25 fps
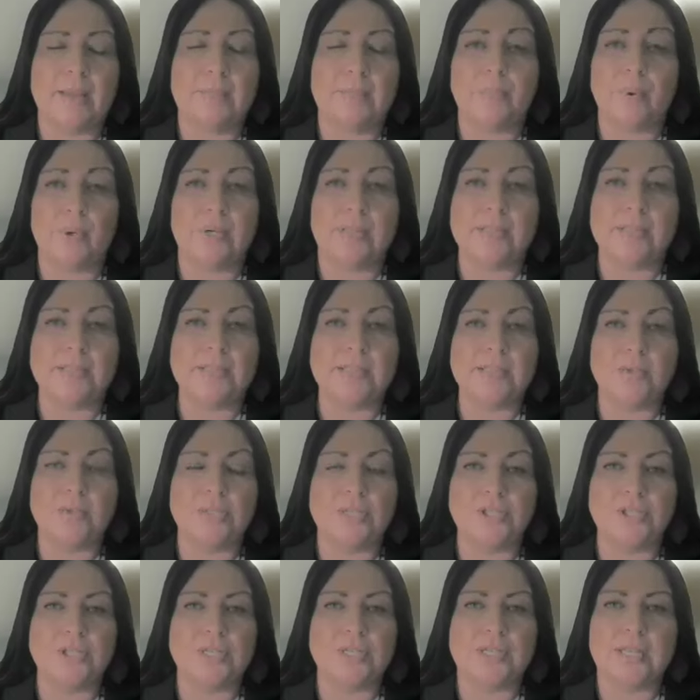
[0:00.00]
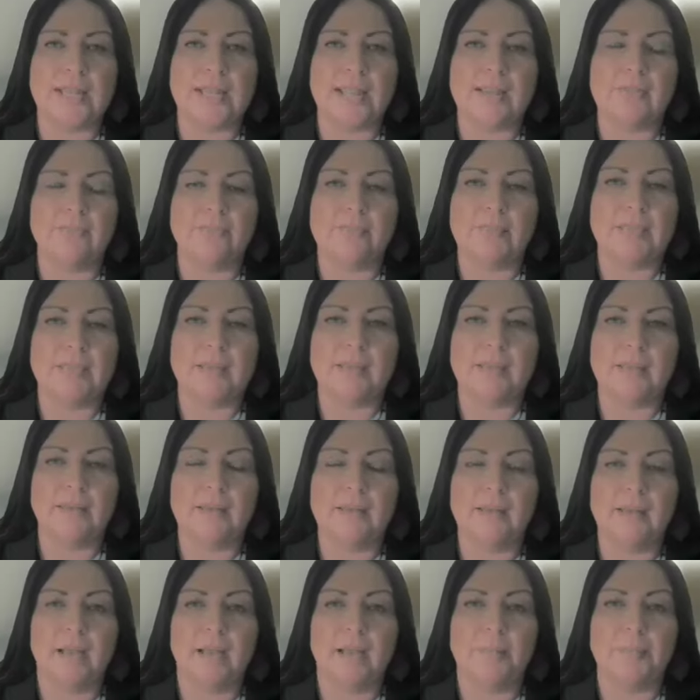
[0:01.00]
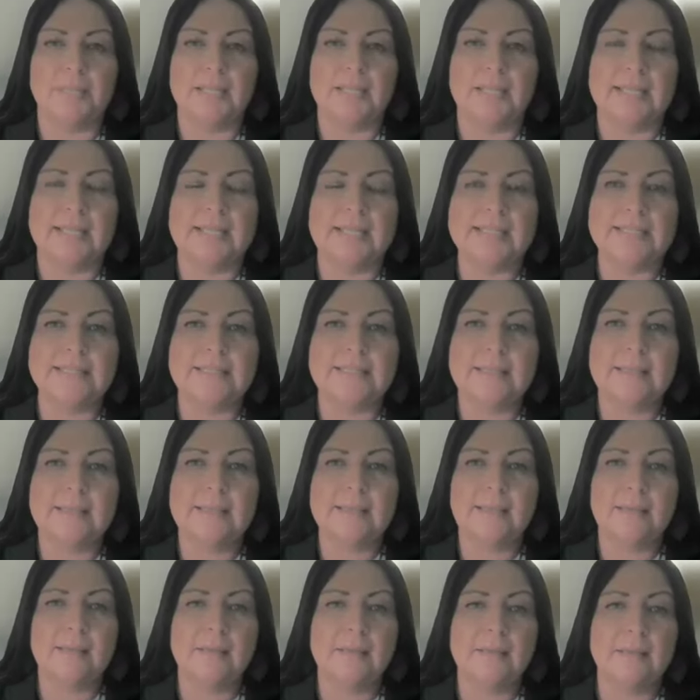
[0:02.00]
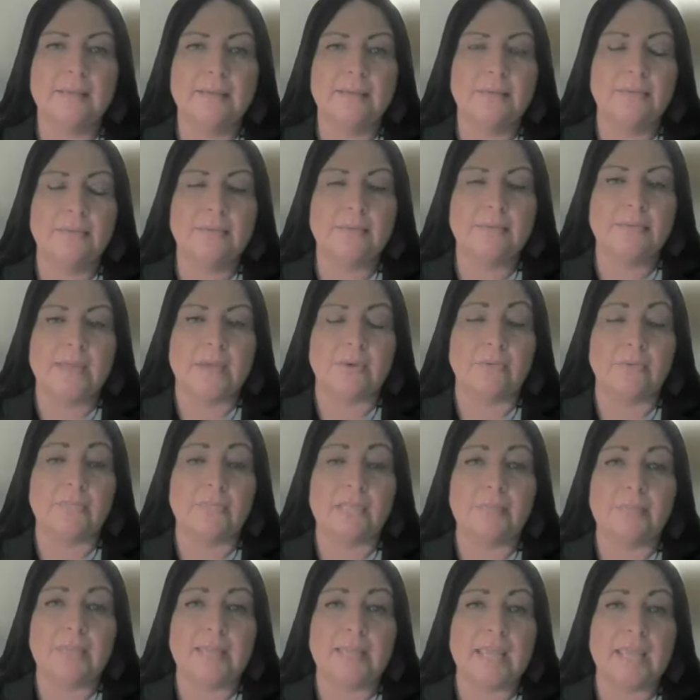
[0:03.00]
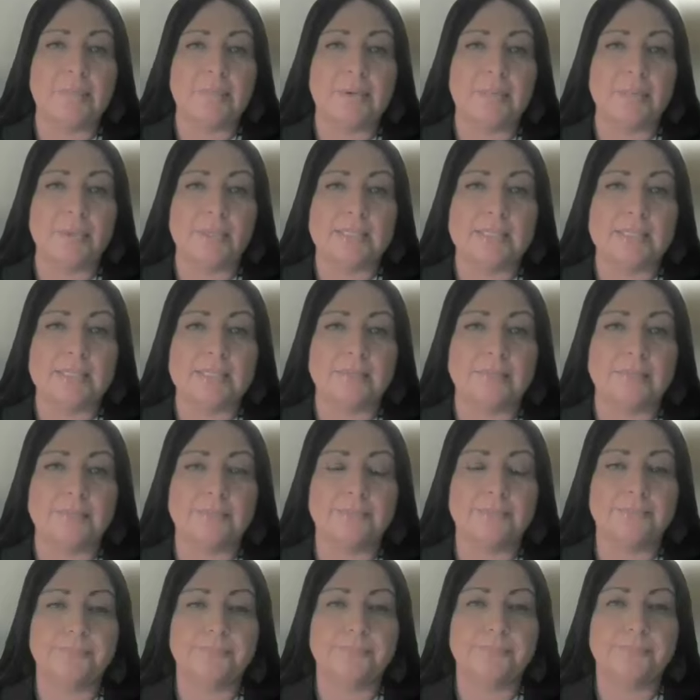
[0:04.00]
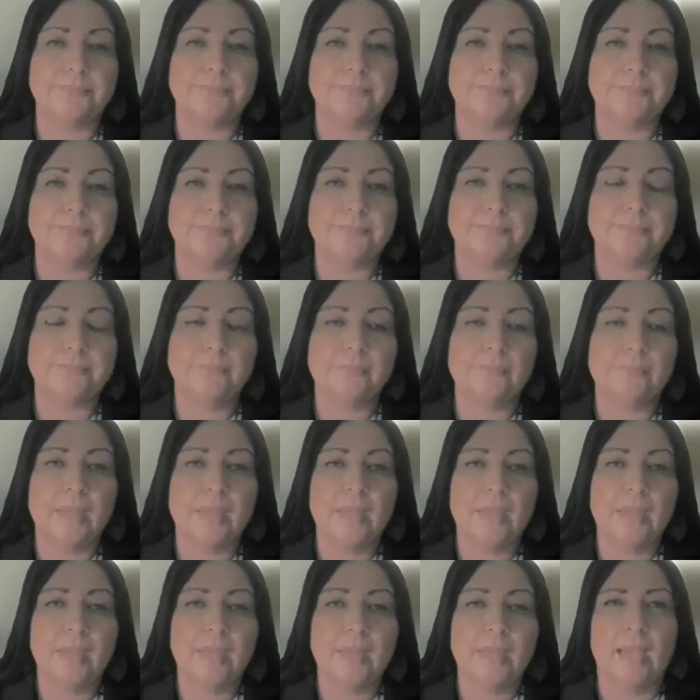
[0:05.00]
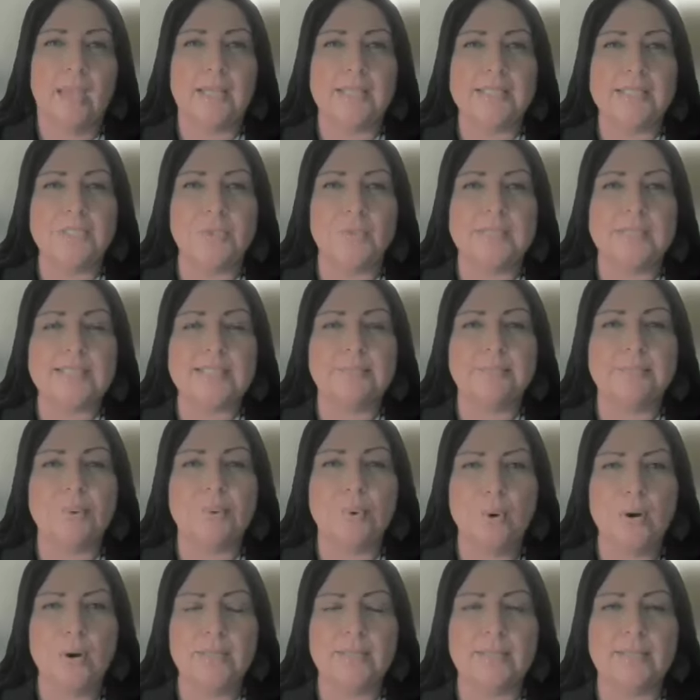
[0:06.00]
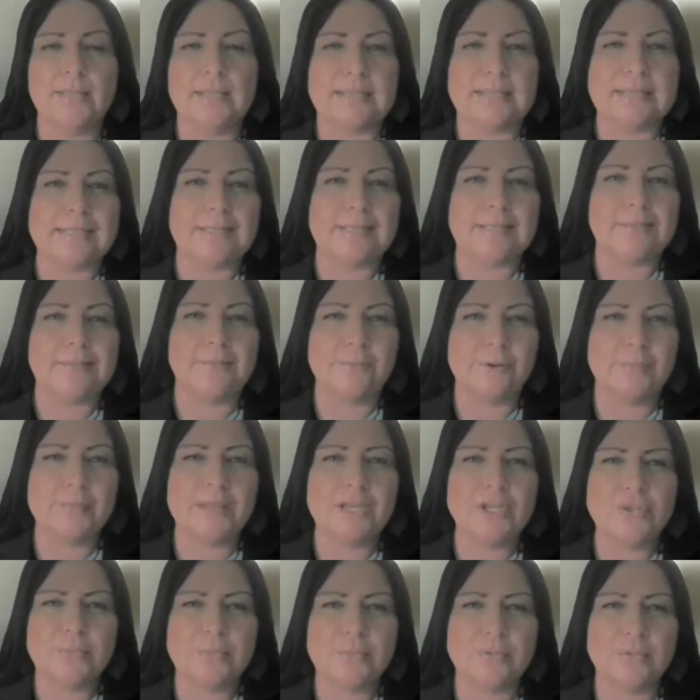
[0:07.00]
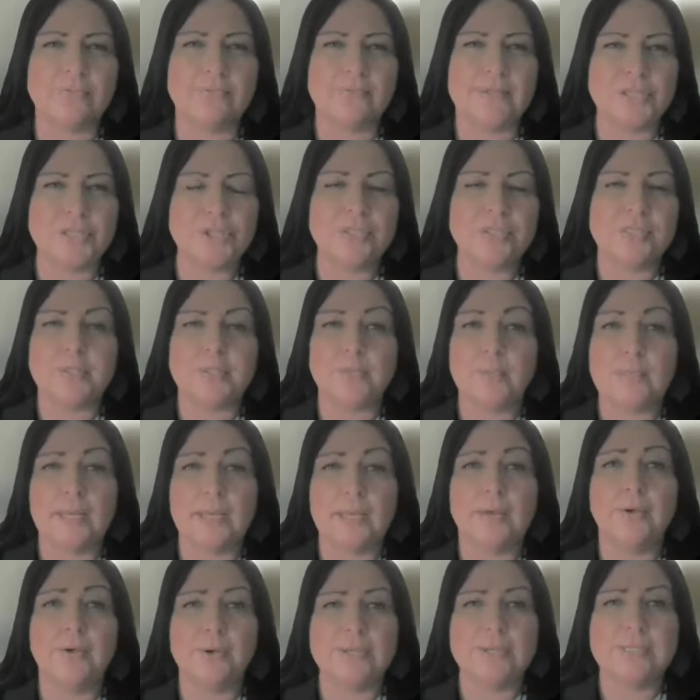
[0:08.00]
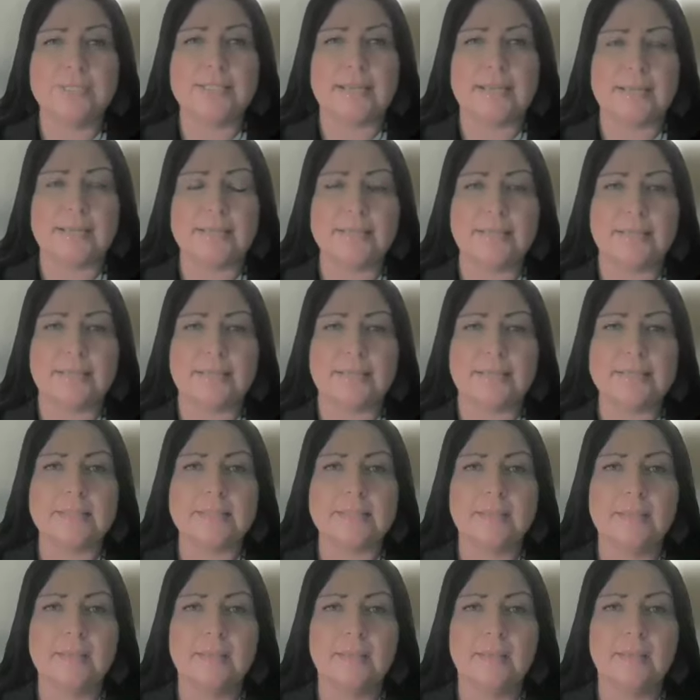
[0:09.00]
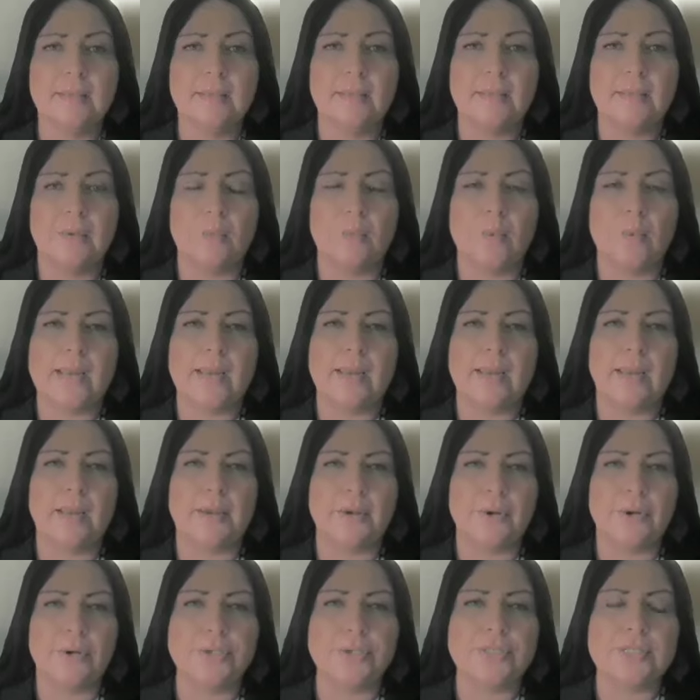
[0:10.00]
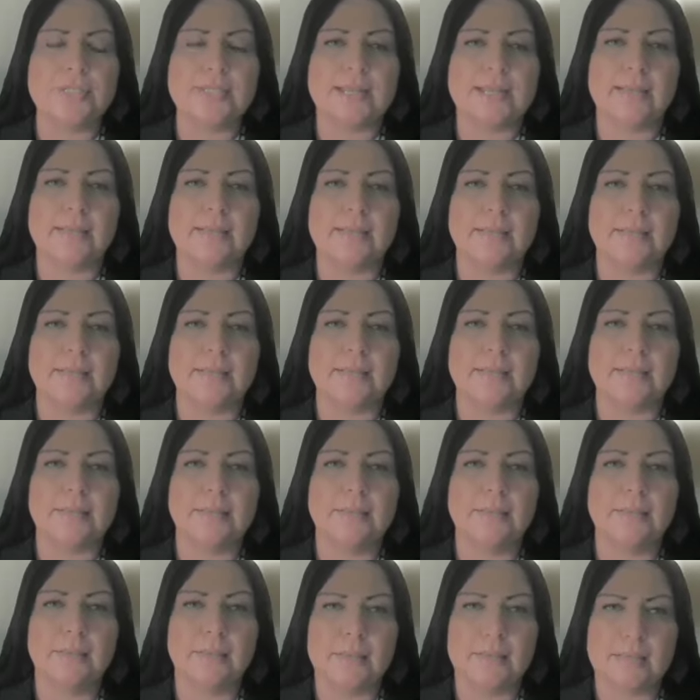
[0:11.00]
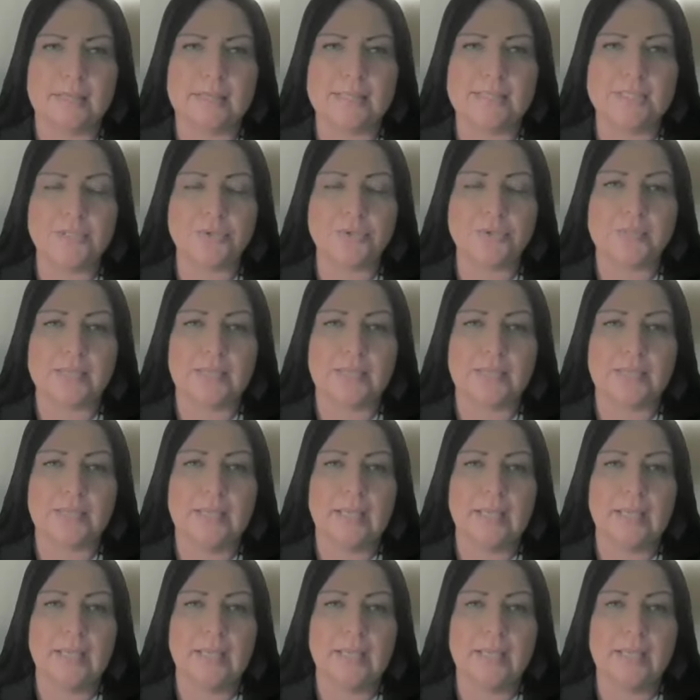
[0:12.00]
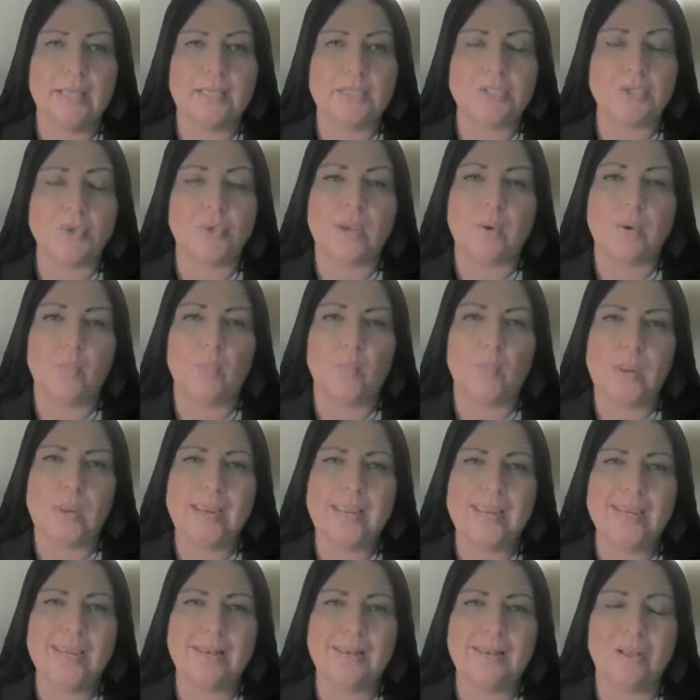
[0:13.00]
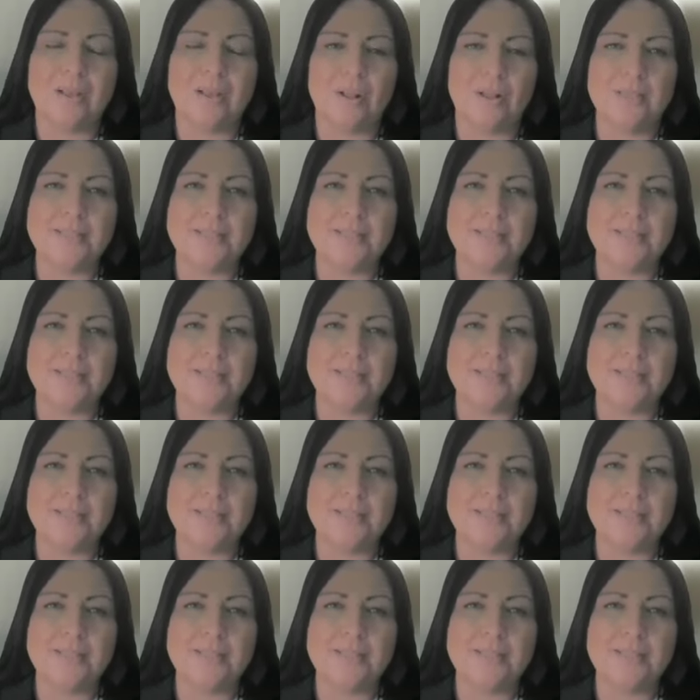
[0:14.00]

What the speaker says: That boarding school shouldn't have been a place that really became a prison. And so it's important that as information professionals, we understand this. We understand the history so that we can